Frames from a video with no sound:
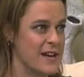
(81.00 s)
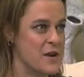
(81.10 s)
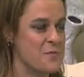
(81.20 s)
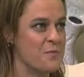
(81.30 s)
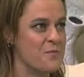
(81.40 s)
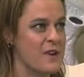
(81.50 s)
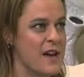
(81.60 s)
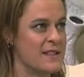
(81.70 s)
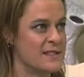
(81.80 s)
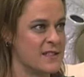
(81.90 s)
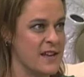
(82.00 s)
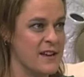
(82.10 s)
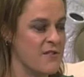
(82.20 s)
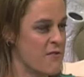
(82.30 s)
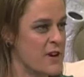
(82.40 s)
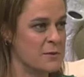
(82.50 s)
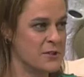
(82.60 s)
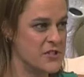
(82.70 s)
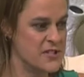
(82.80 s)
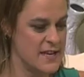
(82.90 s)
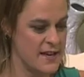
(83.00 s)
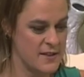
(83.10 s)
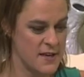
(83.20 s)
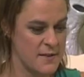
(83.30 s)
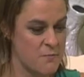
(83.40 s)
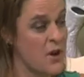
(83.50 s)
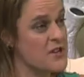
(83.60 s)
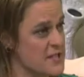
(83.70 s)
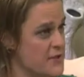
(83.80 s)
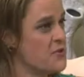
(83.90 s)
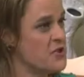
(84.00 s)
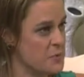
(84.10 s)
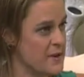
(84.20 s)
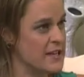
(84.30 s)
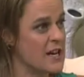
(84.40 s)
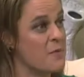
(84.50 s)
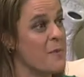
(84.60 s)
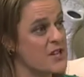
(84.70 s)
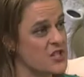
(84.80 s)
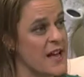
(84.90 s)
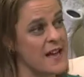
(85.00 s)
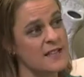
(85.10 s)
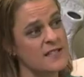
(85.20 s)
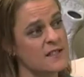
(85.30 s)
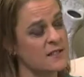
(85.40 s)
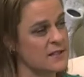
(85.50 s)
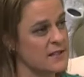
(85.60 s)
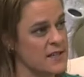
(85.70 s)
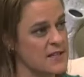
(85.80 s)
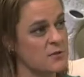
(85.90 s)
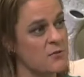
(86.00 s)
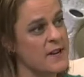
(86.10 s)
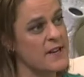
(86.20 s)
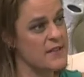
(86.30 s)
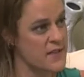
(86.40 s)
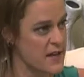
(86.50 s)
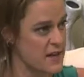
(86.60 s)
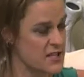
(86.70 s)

um, it's incredible to see the processed foods we eat, how much added salt is already in there.